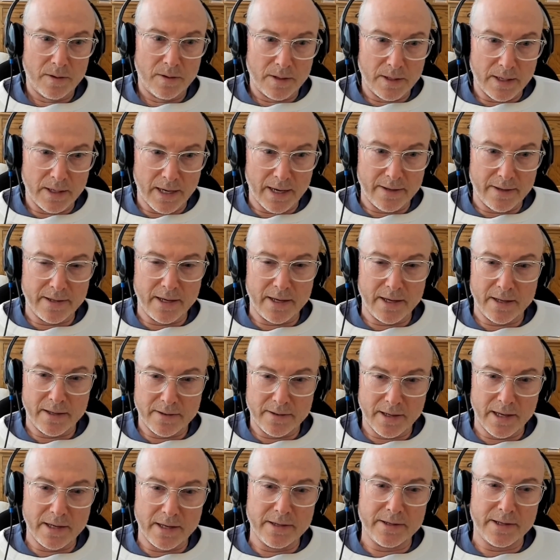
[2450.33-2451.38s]
Yeah,
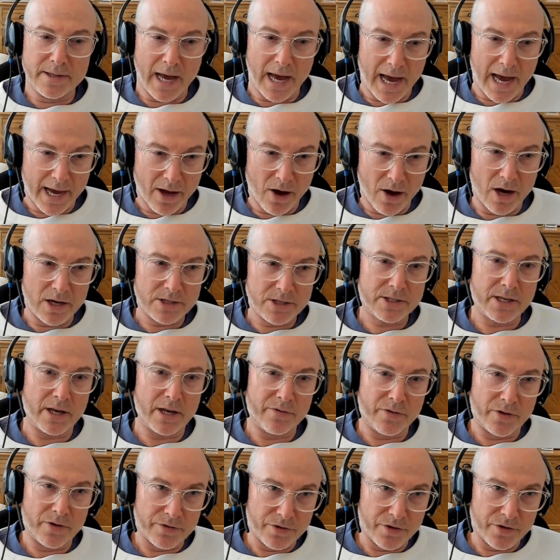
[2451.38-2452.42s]
and then the AI
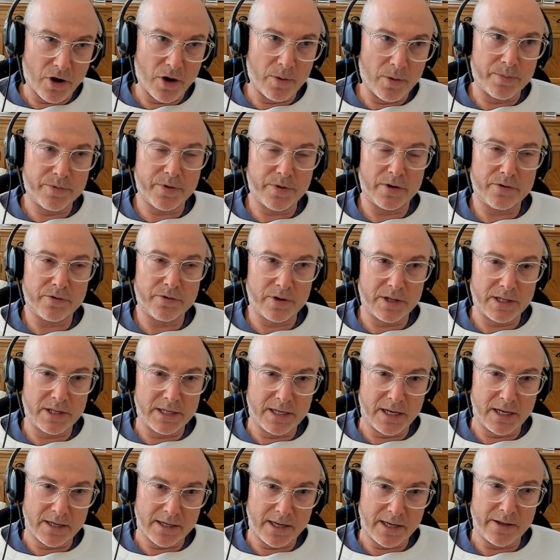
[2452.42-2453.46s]
stuff on top. So it's really
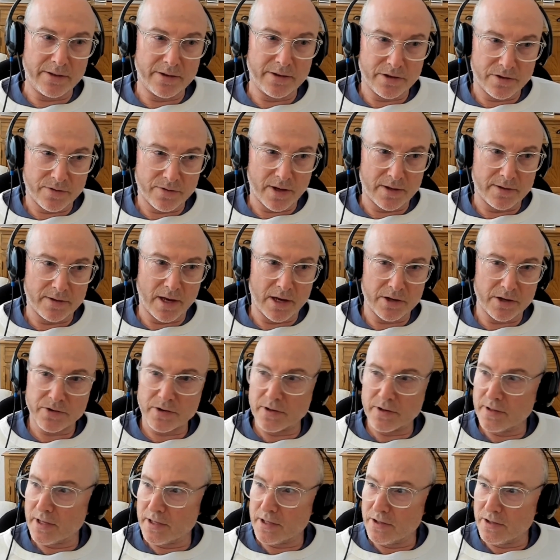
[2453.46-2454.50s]
get this
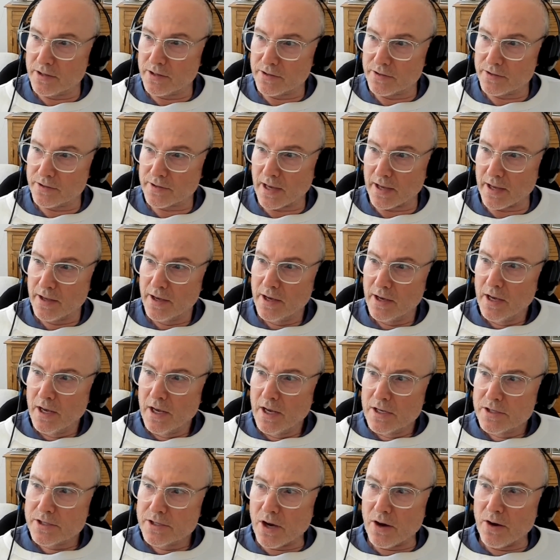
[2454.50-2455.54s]
foundation, and then you can start.
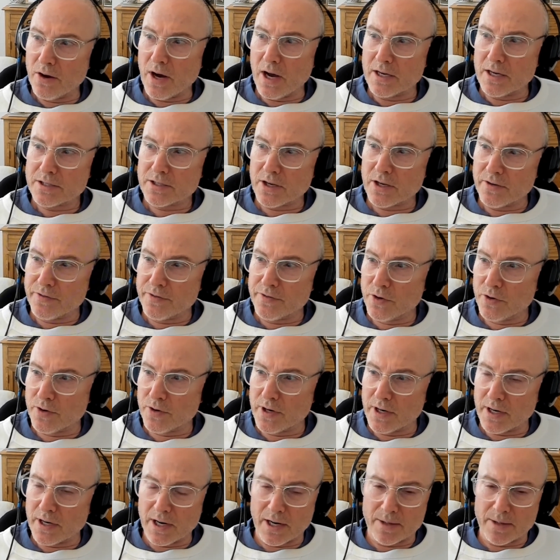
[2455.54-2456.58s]
So if you're
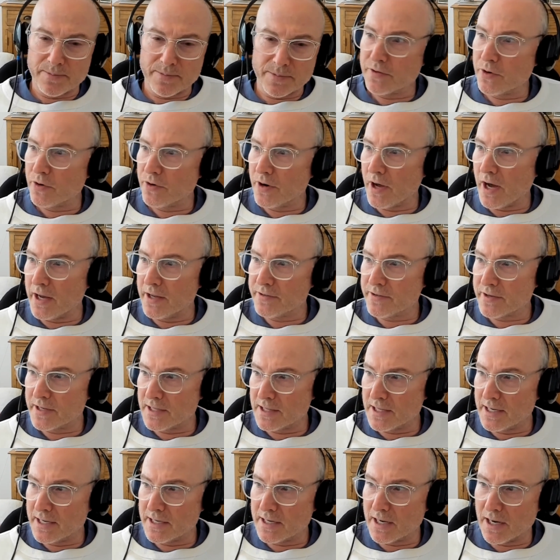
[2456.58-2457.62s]
an IT
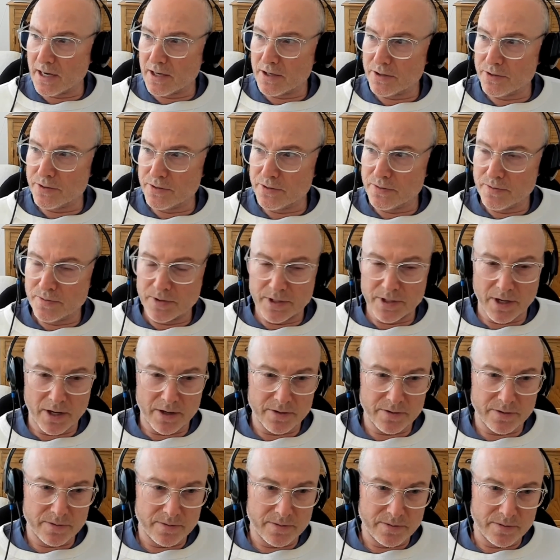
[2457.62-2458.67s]
leader who
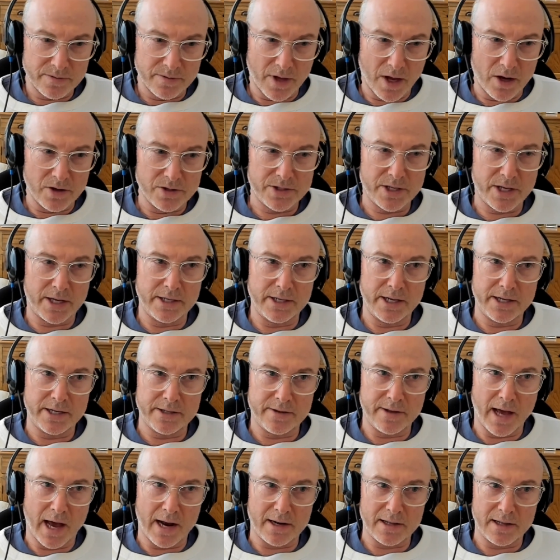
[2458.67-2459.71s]
knows they need a
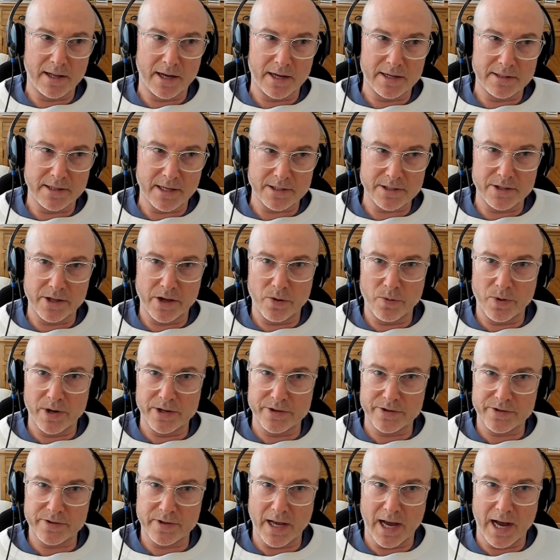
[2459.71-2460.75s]
data lake, doesn't know where
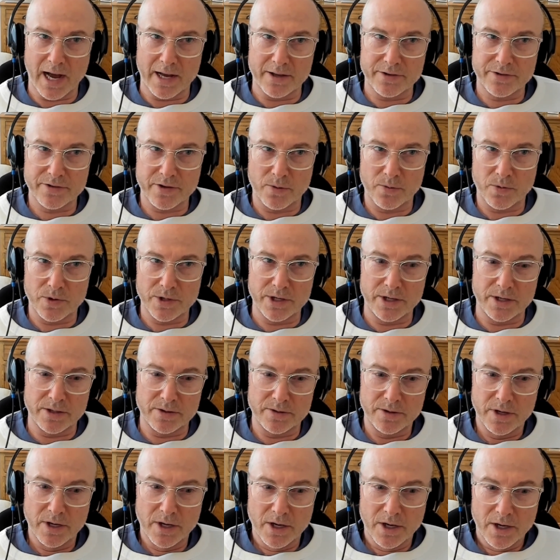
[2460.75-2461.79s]
to start. So
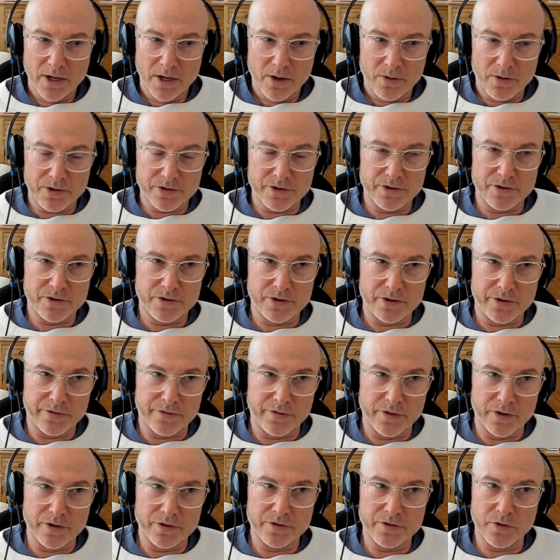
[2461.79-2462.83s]
what's the sort of
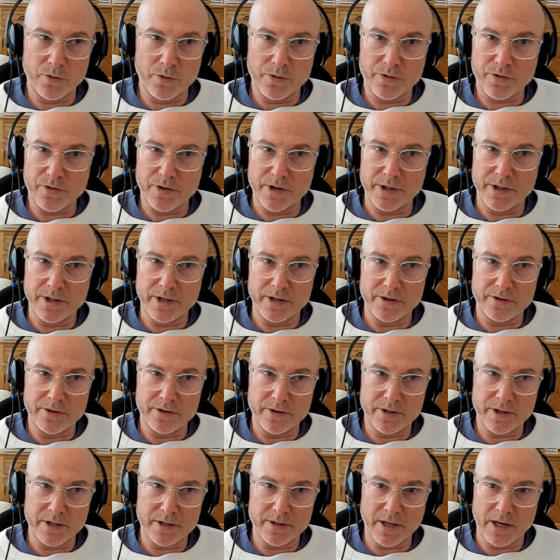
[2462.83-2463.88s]
first 2 or 3 things you
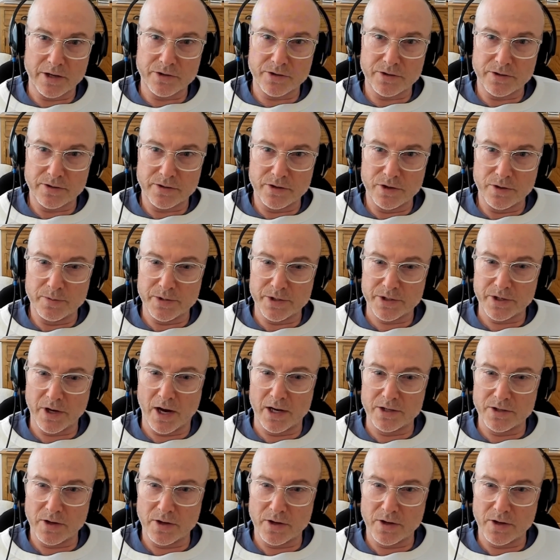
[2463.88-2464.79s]
think they should do besides